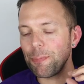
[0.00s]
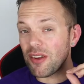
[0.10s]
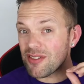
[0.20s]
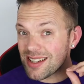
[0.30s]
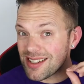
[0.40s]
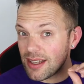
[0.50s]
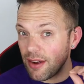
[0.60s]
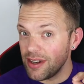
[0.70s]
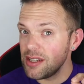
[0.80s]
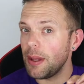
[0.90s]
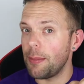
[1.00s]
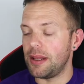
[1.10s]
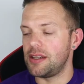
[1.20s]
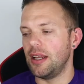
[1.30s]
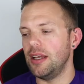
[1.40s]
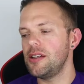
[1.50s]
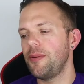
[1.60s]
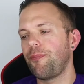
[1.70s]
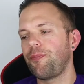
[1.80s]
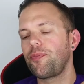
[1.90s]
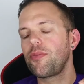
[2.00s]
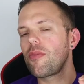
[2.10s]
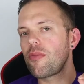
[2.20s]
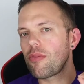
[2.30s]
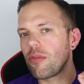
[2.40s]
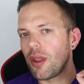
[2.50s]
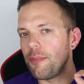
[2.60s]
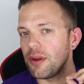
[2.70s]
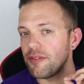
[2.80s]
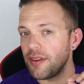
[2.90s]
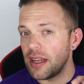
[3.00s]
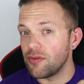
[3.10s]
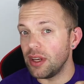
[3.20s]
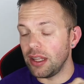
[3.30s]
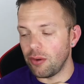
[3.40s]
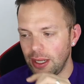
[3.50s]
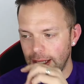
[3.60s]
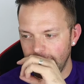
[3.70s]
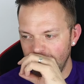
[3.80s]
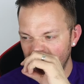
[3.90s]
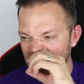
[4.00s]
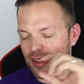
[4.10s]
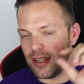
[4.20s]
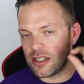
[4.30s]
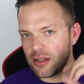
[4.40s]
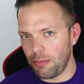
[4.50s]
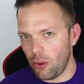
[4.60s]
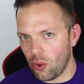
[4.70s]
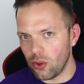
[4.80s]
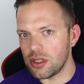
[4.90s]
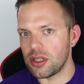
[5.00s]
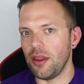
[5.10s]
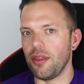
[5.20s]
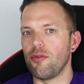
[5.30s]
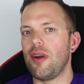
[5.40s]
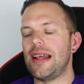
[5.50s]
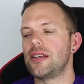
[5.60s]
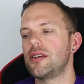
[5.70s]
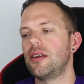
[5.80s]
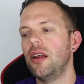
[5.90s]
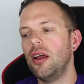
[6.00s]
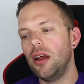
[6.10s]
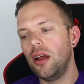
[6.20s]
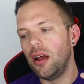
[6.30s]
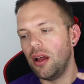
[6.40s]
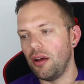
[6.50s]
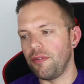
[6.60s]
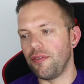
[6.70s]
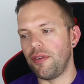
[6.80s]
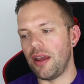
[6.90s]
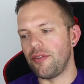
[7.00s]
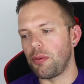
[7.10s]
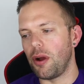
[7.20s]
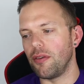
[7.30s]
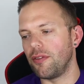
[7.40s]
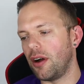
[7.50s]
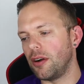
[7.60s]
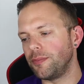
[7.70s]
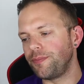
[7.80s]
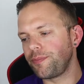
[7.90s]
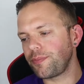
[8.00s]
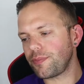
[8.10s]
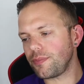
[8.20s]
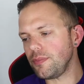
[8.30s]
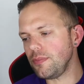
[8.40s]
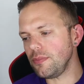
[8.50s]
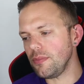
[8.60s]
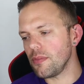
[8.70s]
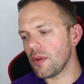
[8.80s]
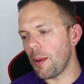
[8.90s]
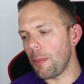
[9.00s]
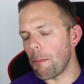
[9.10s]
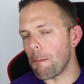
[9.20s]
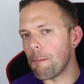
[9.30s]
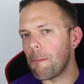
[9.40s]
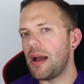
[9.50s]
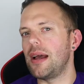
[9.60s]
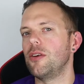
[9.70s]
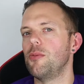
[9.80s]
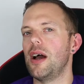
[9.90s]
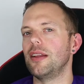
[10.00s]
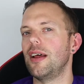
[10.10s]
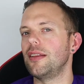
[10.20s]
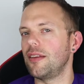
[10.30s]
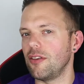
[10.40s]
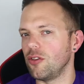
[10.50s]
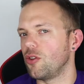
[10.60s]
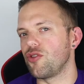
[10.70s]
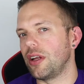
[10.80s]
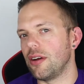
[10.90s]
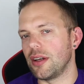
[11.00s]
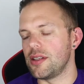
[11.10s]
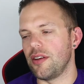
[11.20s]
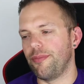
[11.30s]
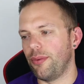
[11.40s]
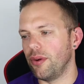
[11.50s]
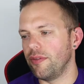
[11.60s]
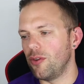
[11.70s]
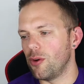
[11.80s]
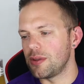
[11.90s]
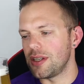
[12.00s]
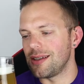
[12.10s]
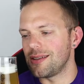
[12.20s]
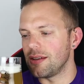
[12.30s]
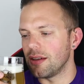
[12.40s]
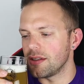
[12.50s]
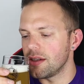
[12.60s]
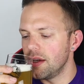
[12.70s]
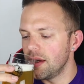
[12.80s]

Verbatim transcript: There is a, there is a bit of bitterness, but it fades really quickly. It, it supports the rest of the flavour profile. But man, oh man, that does not drink like a 7.4% It does.